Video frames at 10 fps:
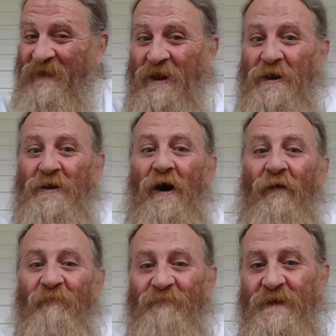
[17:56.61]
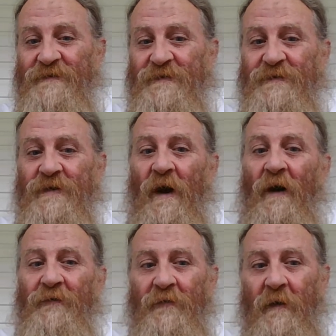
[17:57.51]
and offenses
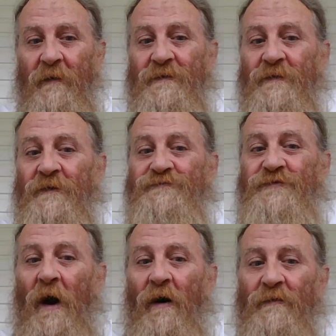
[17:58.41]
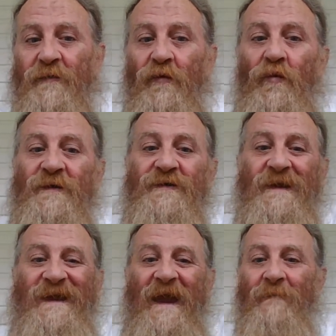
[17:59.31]
contrary to the doctrine which
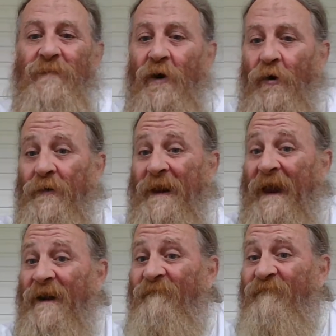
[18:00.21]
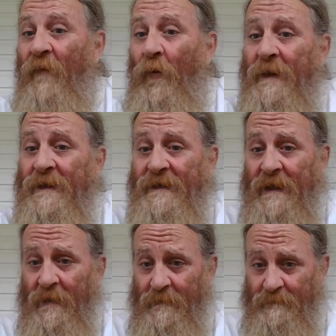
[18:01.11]
ye have learned, and avoid them.